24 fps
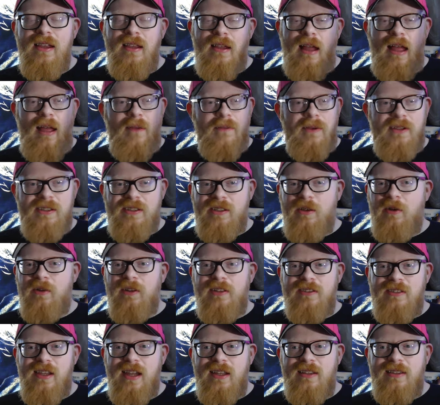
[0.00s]
Obviously, all
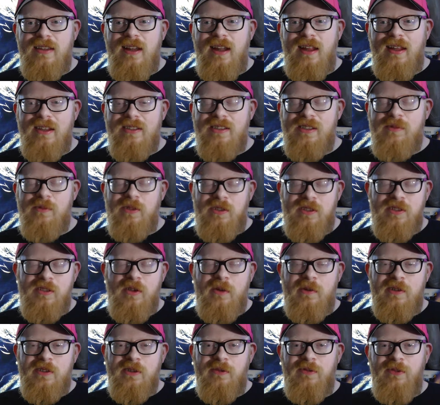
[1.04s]
the technology, which is
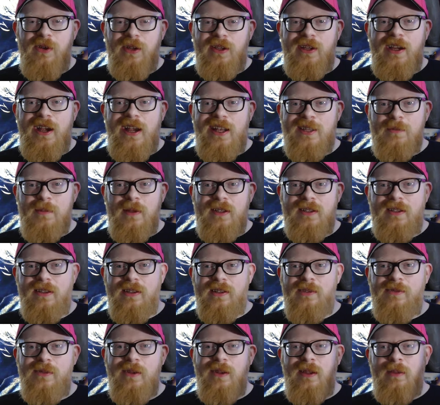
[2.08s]
always a funny aspect of
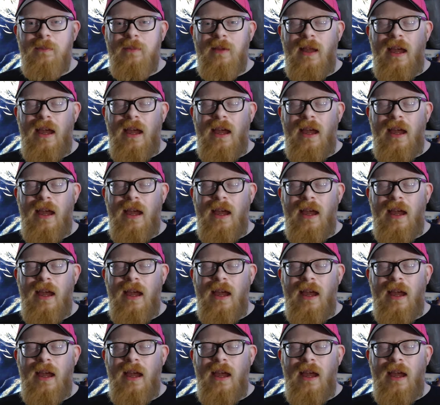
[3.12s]
this film,